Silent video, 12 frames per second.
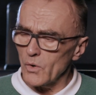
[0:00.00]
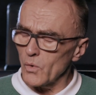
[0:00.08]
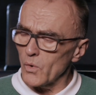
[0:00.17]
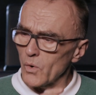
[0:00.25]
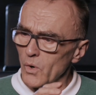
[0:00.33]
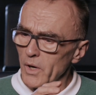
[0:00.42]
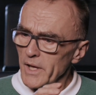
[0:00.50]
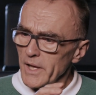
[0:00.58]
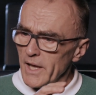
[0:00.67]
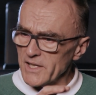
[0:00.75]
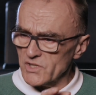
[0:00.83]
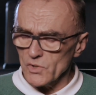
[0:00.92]
or
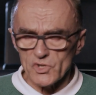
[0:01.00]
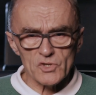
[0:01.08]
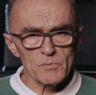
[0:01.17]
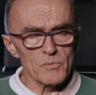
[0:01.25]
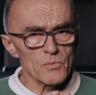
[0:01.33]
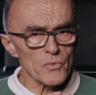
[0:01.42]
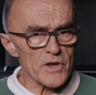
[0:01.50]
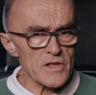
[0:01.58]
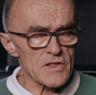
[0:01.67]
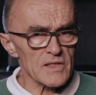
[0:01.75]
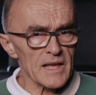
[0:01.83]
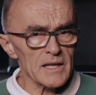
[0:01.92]
it's not some
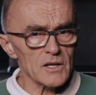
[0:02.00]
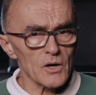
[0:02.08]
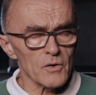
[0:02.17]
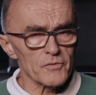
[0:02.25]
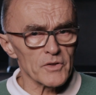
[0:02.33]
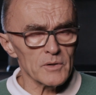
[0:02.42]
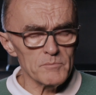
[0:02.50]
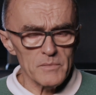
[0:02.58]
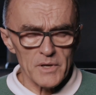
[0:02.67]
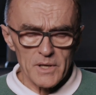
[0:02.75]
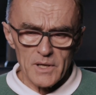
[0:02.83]
rethink of them.